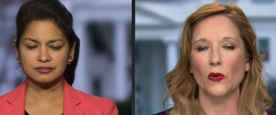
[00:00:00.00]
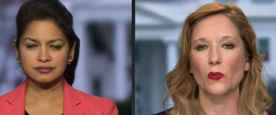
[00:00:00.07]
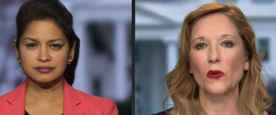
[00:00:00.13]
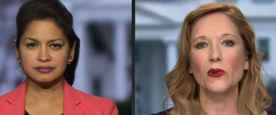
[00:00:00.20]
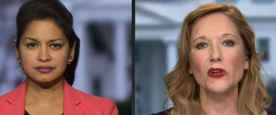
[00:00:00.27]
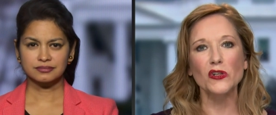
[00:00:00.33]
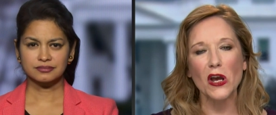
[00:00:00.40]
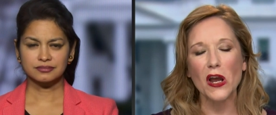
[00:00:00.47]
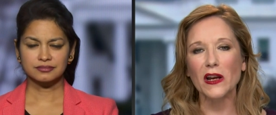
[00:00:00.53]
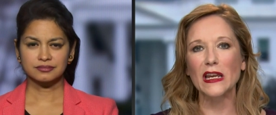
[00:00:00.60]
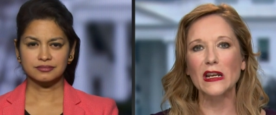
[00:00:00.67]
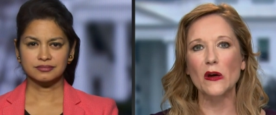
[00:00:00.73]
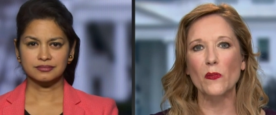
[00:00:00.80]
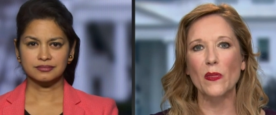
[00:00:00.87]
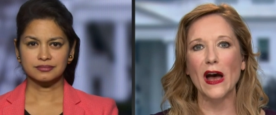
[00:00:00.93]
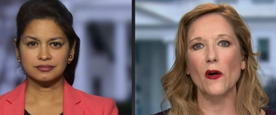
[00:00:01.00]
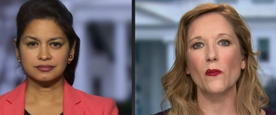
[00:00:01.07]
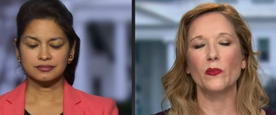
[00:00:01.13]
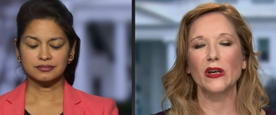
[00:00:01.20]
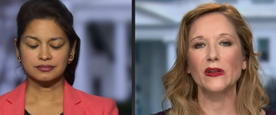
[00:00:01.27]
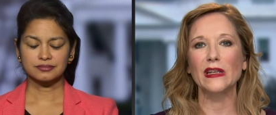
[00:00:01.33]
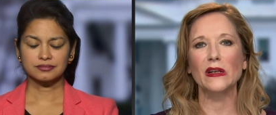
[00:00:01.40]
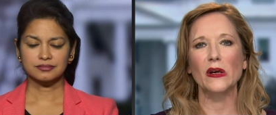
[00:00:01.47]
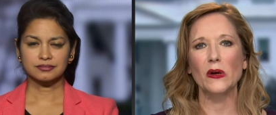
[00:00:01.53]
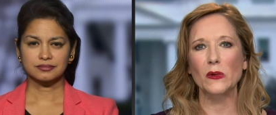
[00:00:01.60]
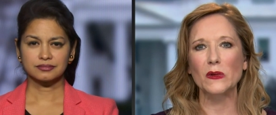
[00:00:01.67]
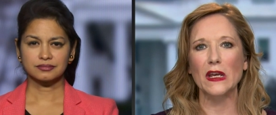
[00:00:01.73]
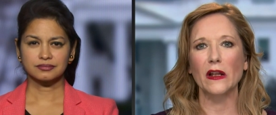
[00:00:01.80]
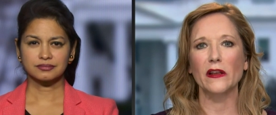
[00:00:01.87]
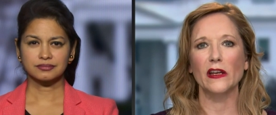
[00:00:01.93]
Speaker 1: When we're talking about building a
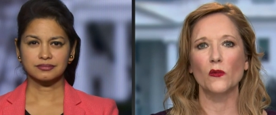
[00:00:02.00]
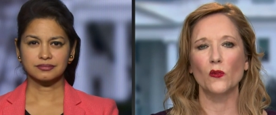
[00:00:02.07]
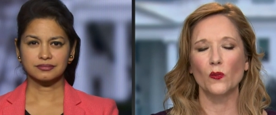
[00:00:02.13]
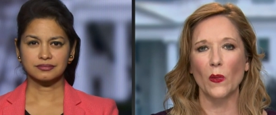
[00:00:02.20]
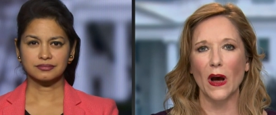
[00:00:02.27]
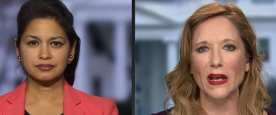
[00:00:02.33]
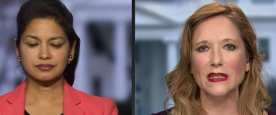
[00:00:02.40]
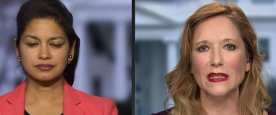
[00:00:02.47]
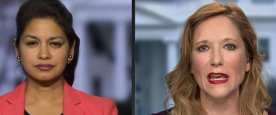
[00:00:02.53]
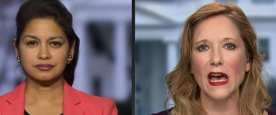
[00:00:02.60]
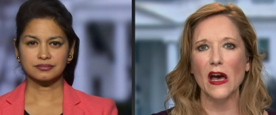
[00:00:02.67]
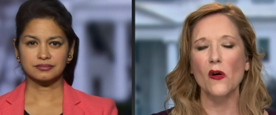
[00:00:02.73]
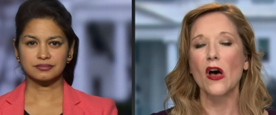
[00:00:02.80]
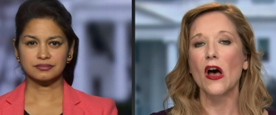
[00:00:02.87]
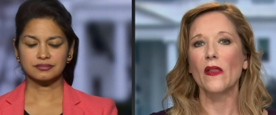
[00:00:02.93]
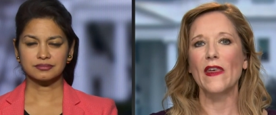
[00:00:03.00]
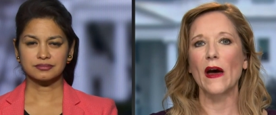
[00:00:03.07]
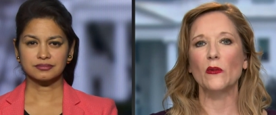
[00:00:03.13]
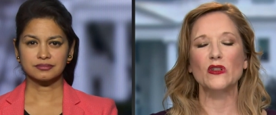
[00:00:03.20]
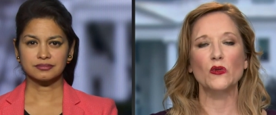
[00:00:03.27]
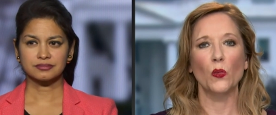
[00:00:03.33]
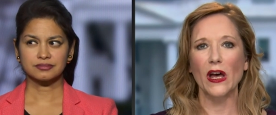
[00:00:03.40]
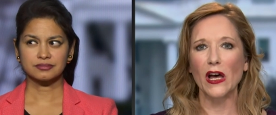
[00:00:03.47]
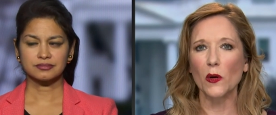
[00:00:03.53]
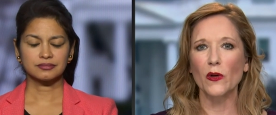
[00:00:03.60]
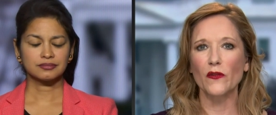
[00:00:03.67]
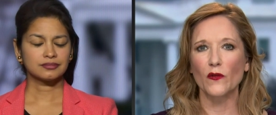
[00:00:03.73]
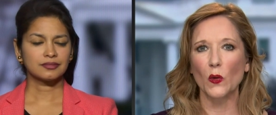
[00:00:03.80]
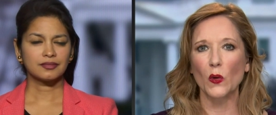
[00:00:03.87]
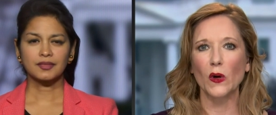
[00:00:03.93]
hotel in Moscow that was well
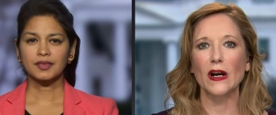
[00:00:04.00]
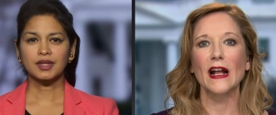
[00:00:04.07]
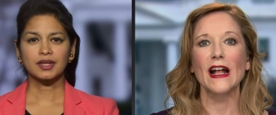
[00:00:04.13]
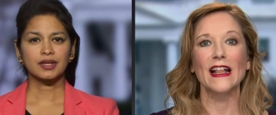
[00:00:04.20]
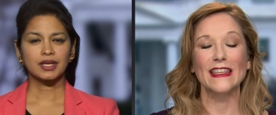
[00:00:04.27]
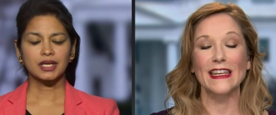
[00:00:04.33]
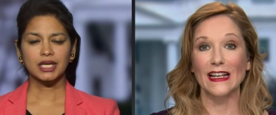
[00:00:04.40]
before the